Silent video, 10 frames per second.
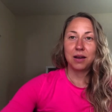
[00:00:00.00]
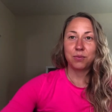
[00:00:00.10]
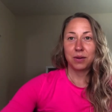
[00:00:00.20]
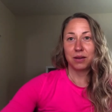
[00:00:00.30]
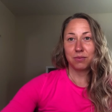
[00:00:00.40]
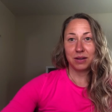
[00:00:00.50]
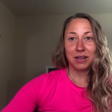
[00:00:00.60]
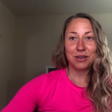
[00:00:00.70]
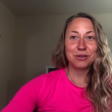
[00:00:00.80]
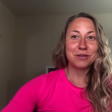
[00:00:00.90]
we
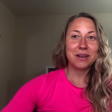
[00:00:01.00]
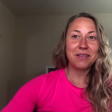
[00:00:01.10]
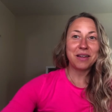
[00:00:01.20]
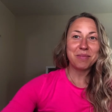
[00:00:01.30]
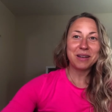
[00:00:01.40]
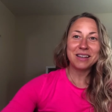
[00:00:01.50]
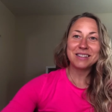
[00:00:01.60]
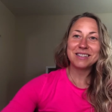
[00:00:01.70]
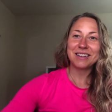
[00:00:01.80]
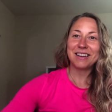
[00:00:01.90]
really used to love that
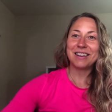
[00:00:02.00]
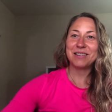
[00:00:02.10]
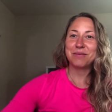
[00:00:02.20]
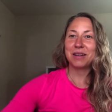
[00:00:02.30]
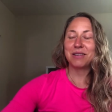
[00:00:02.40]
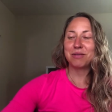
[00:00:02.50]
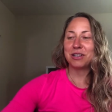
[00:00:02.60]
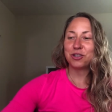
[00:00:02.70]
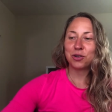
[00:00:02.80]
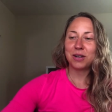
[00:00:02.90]
place. Uh, we, we
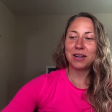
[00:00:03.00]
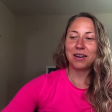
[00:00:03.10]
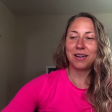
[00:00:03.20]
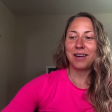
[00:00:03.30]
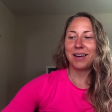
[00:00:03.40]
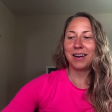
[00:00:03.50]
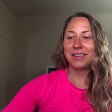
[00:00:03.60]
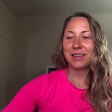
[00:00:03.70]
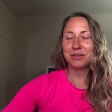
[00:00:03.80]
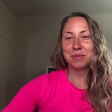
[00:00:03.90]
enjoyed it a lot.
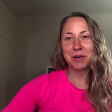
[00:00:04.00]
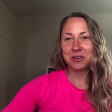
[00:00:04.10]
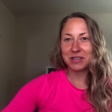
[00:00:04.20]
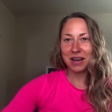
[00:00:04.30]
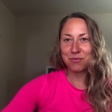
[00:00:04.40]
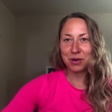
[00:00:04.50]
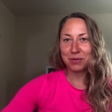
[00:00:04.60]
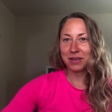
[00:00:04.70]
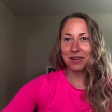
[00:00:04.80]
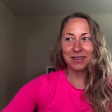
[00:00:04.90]
And there was a period of time when
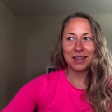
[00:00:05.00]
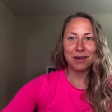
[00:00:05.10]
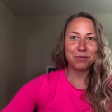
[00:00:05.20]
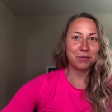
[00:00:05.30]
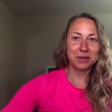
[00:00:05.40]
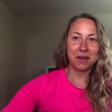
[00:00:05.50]
we thought that we would